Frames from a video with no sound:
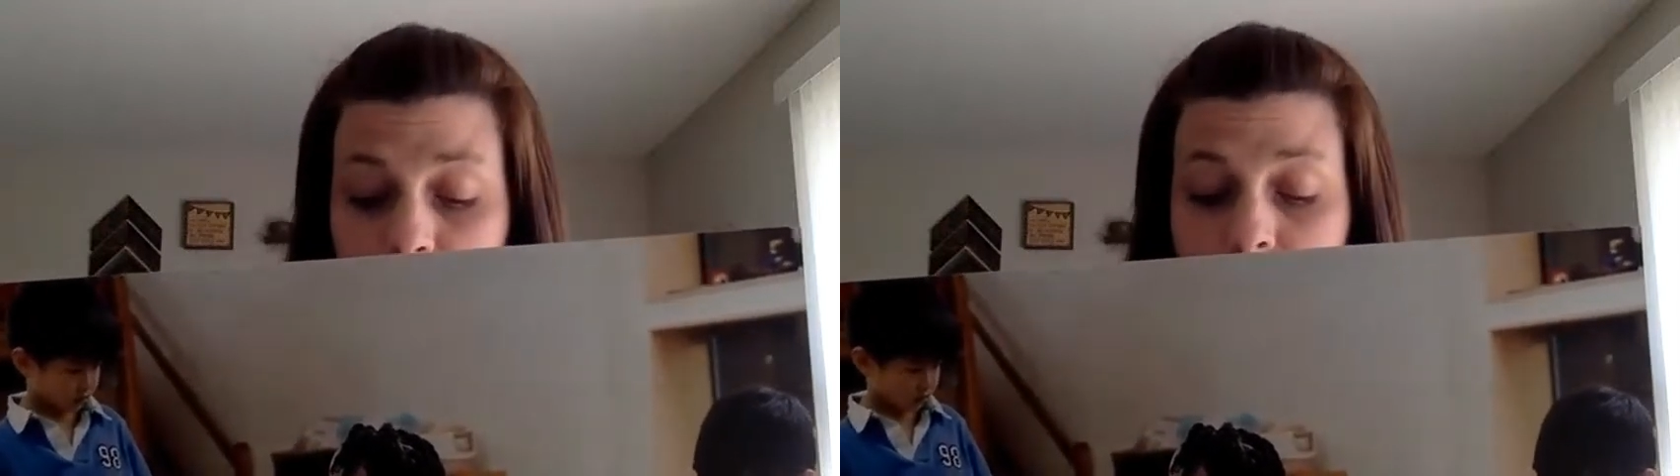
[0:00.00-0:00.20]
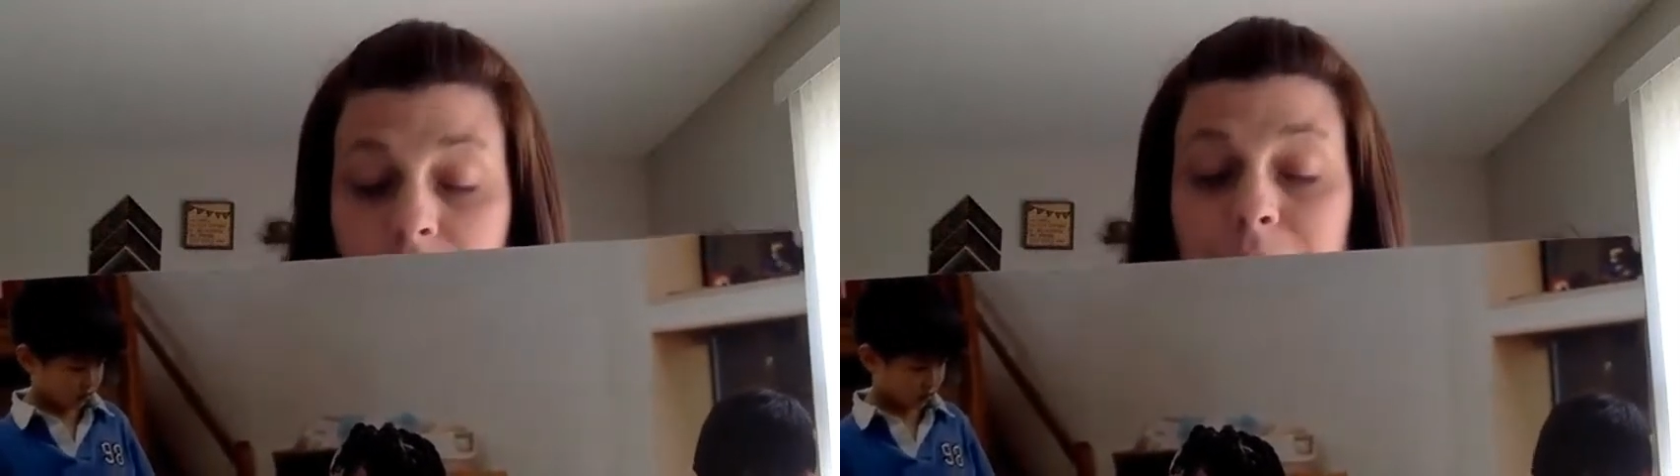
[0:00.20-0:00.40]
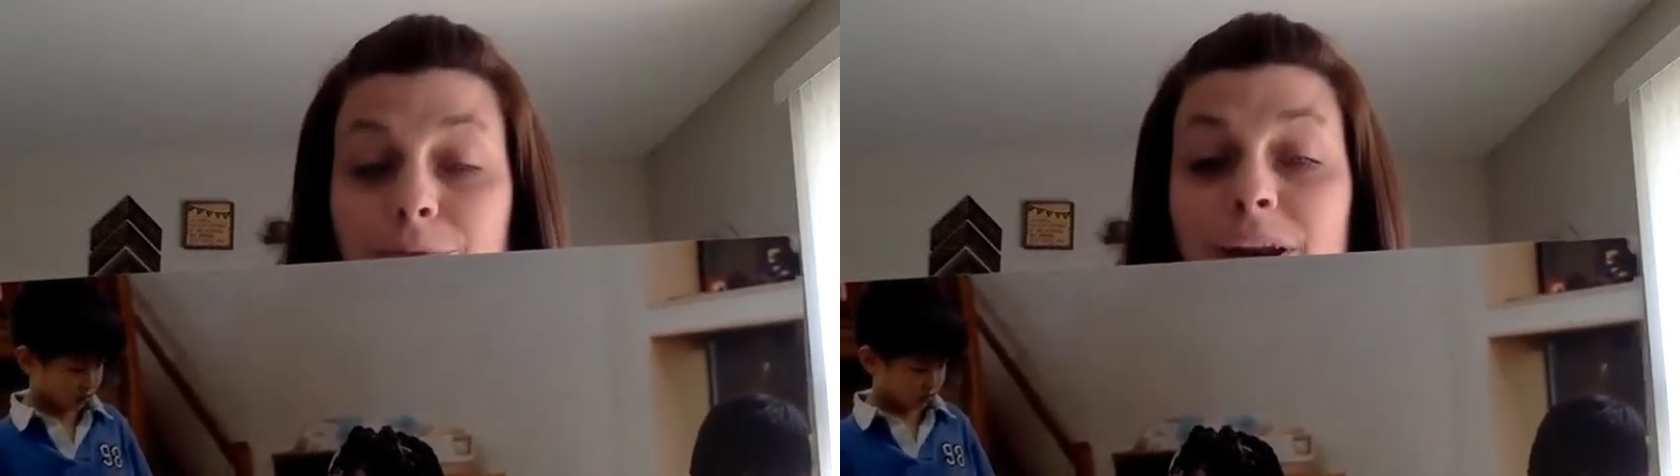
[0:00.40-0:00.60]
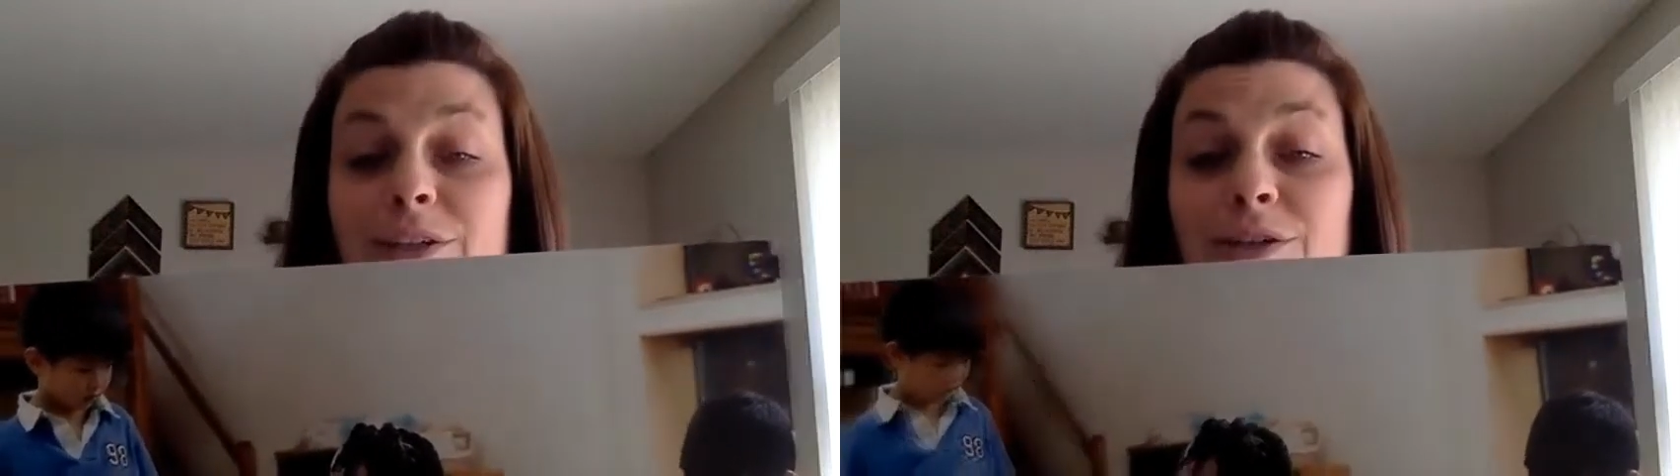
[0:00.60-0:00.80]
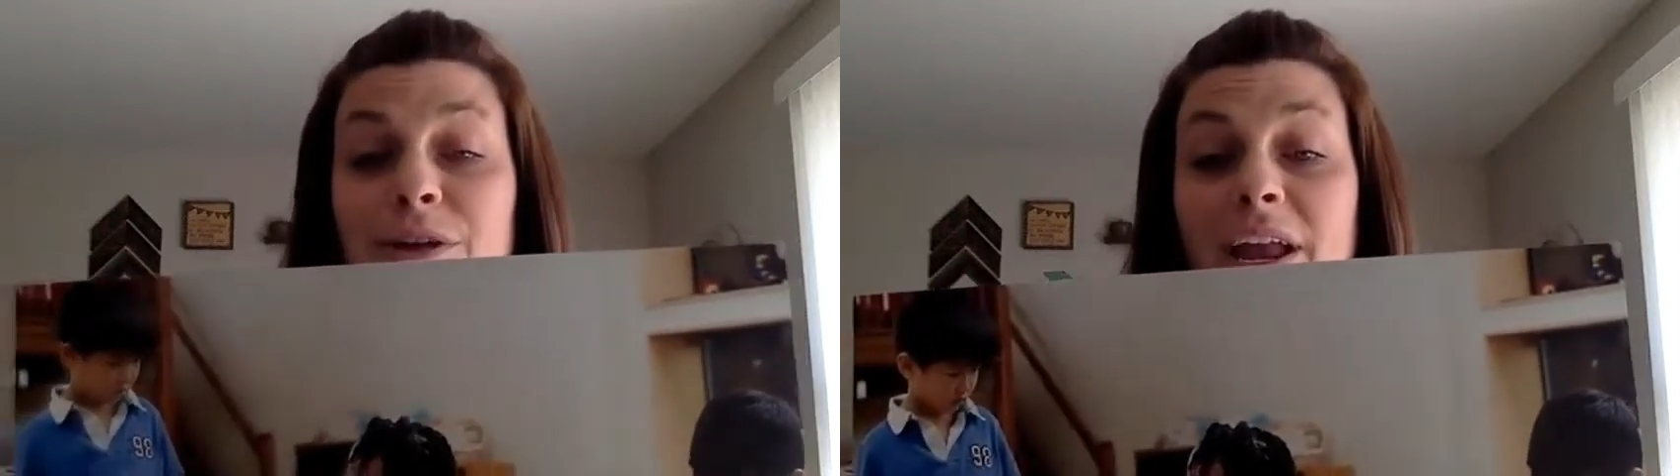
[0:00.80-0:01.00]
you can raise your